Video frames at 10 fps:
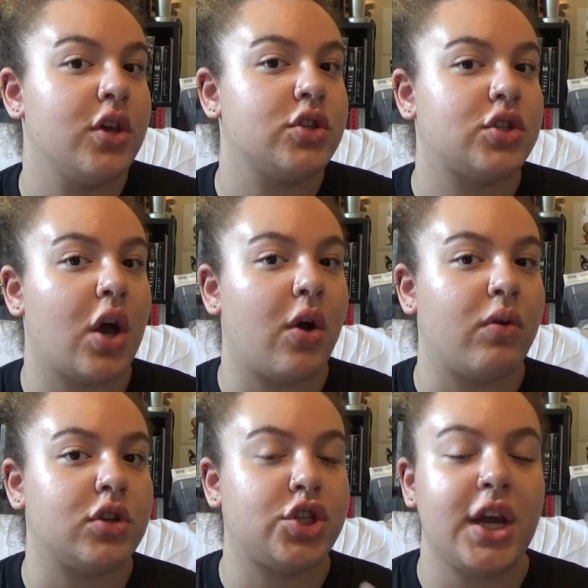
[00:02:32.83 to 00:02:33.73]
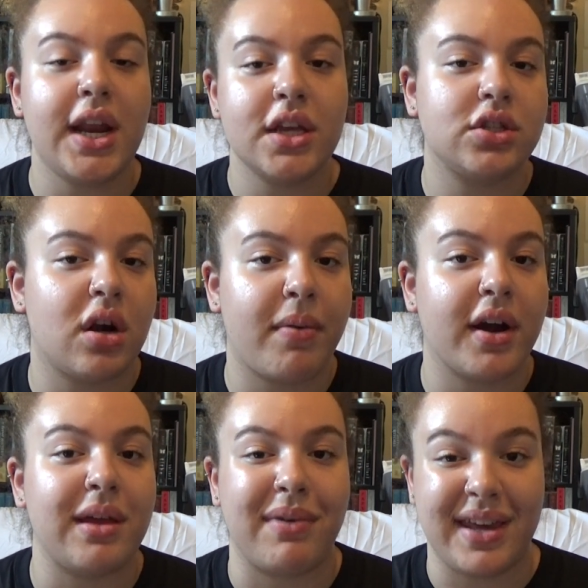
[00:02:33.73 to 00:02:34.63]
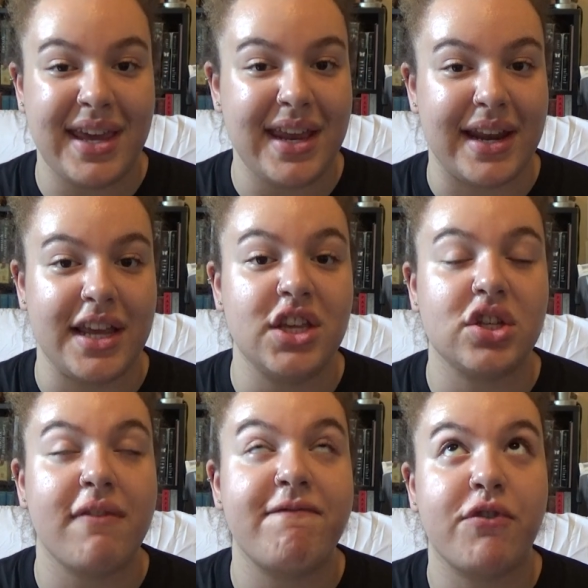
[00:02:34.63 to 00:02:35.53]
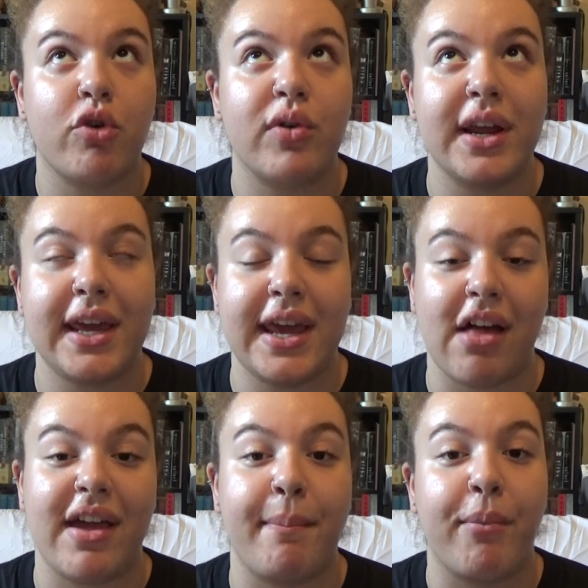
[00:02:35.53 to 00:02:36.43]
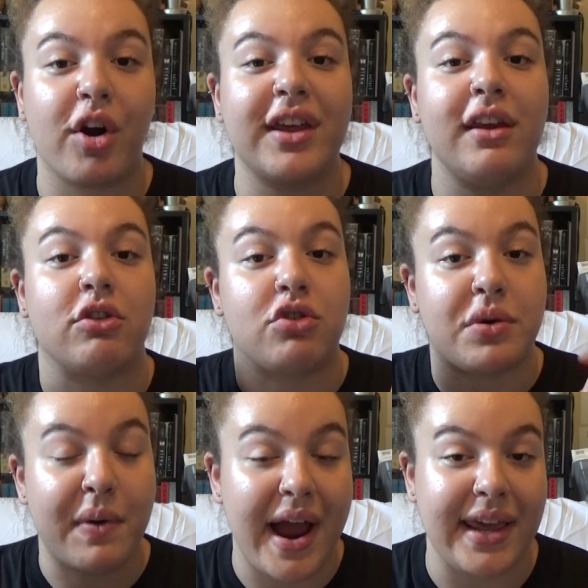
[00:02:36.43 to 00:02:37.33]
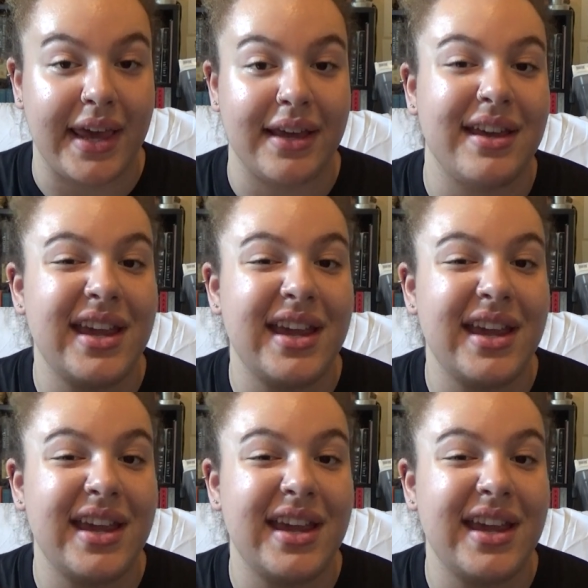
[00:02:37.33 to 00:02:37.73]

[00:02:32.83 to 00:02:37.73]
So she didn't start barking, but he did. He started freaking out, like barking and crying.